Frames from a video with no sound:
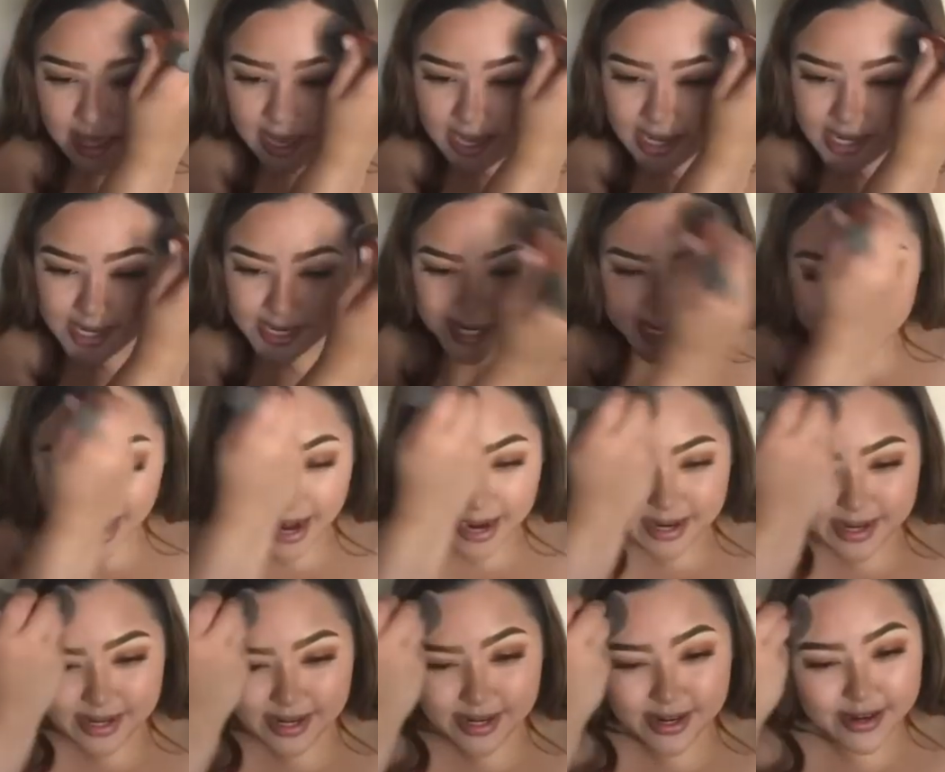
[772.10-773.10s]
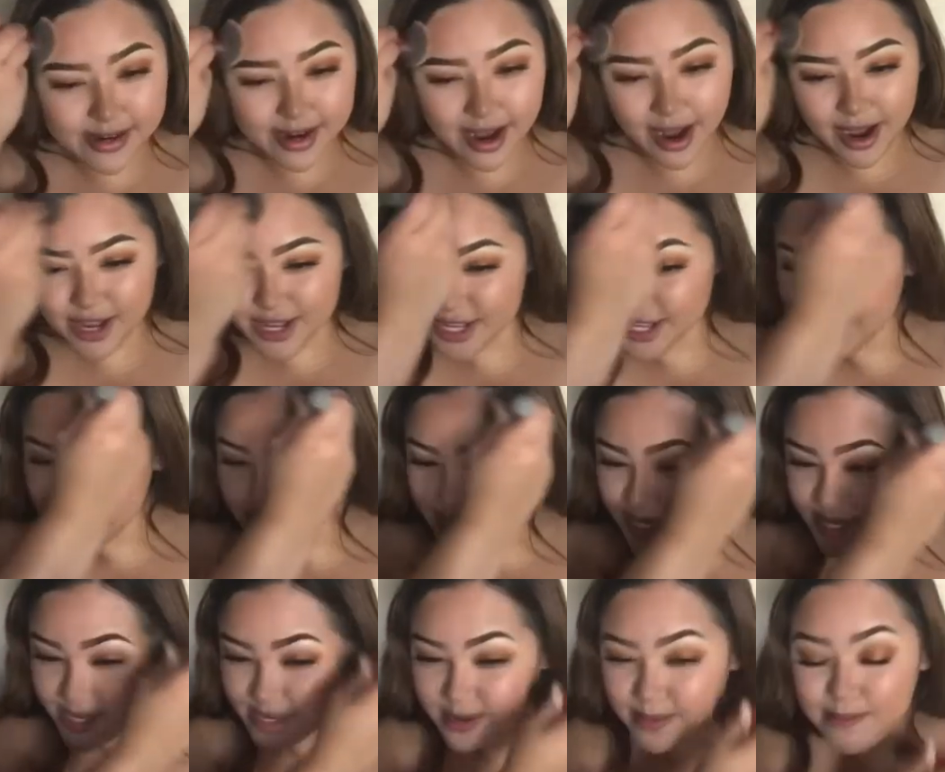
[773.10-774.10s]
it shattered or not.
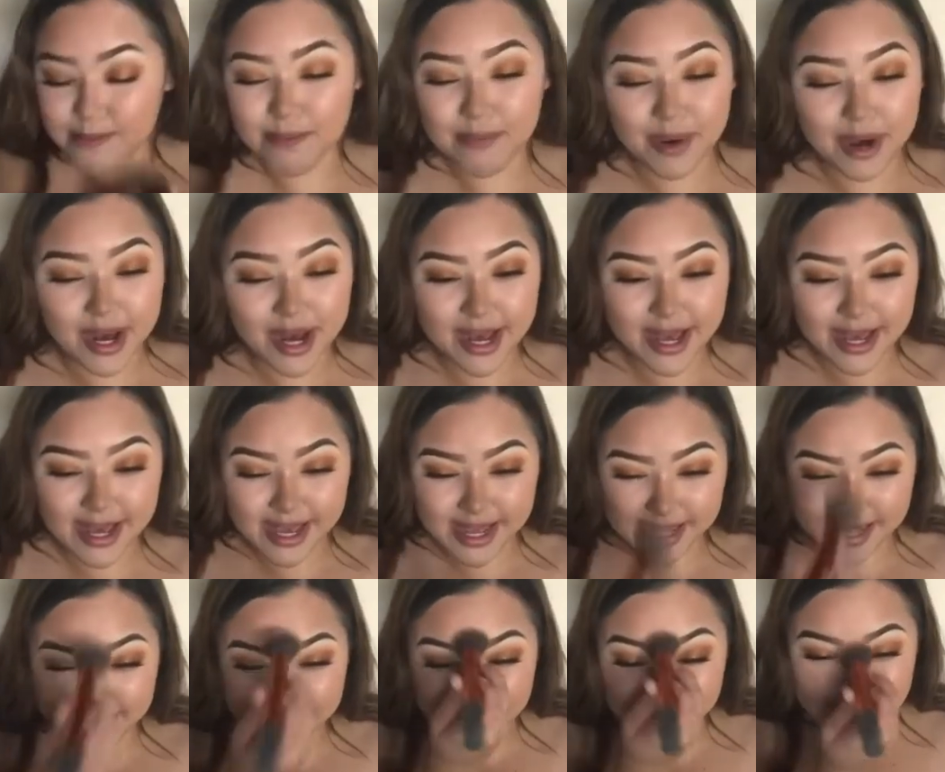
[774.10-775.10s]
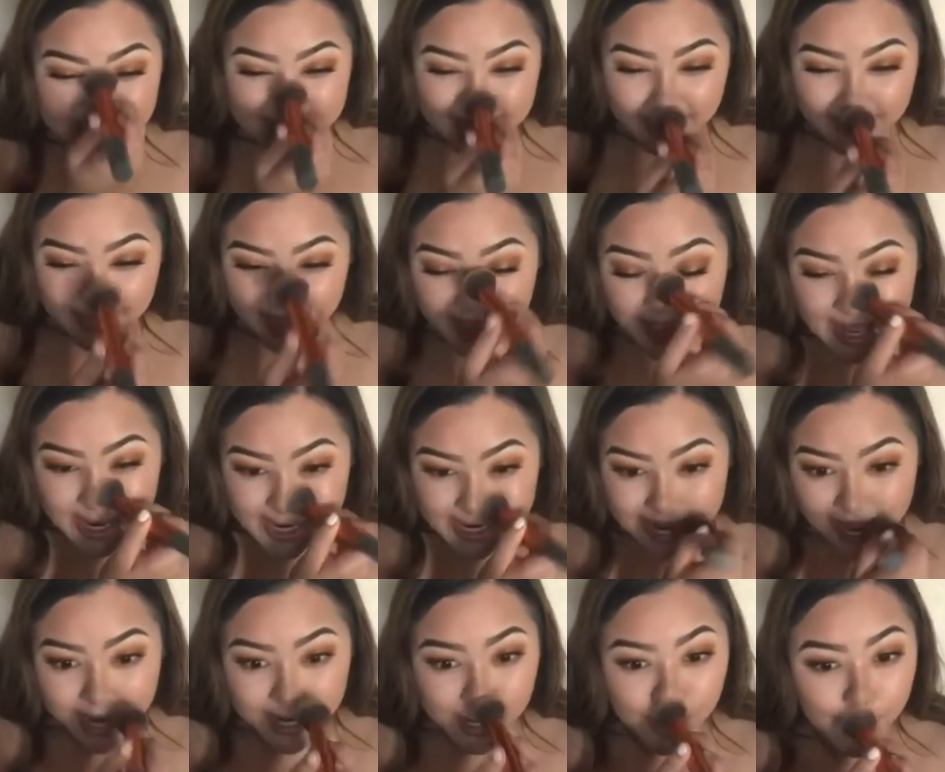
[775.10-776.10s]
But it did sound like it
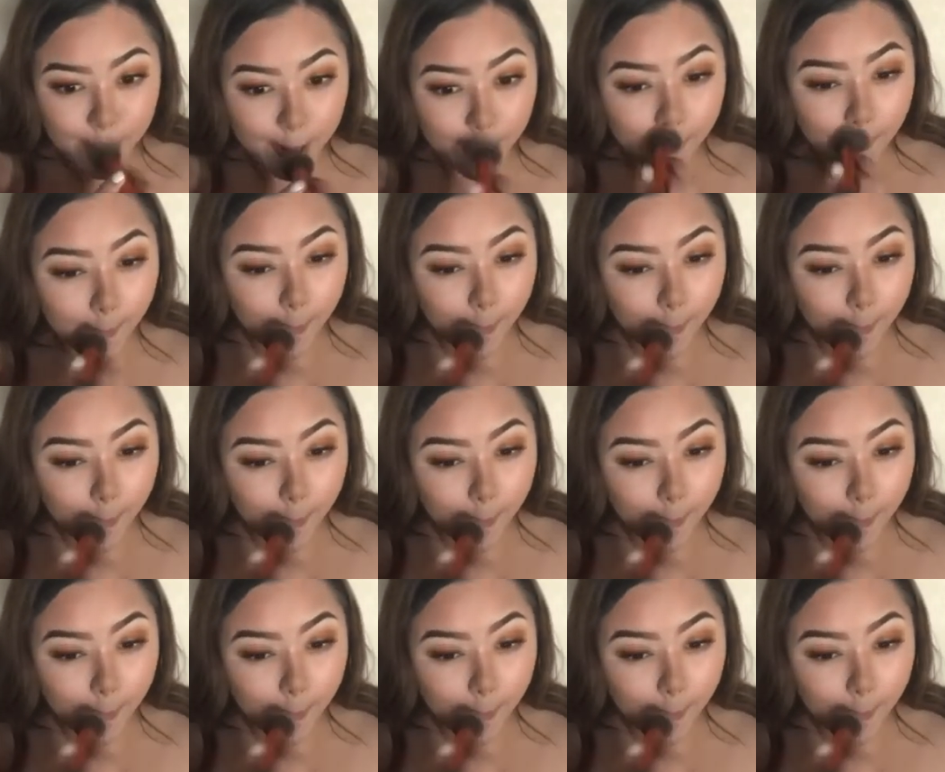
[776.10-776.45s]
shattered,